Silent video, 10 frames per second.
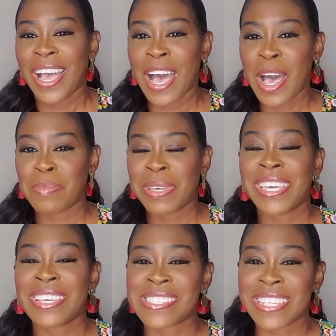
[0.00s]
um,
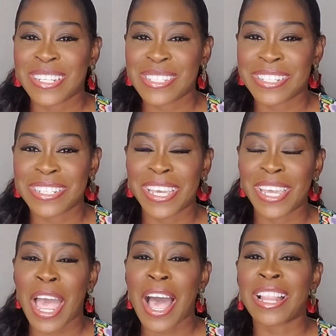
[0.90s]
he is saying
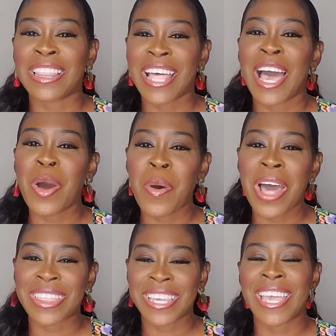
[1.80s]
today, allow
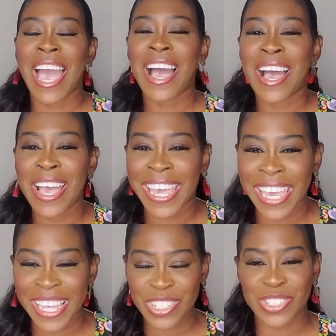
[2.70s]
the
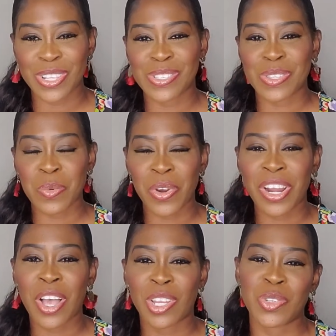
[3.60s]
angels to
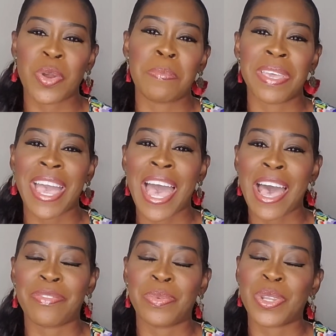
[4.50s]
work on your
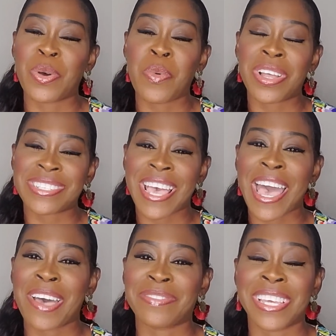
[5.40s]
behalf. We don't want to
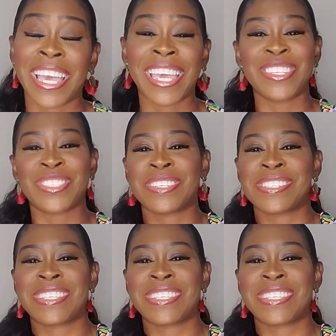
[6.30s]
have the angels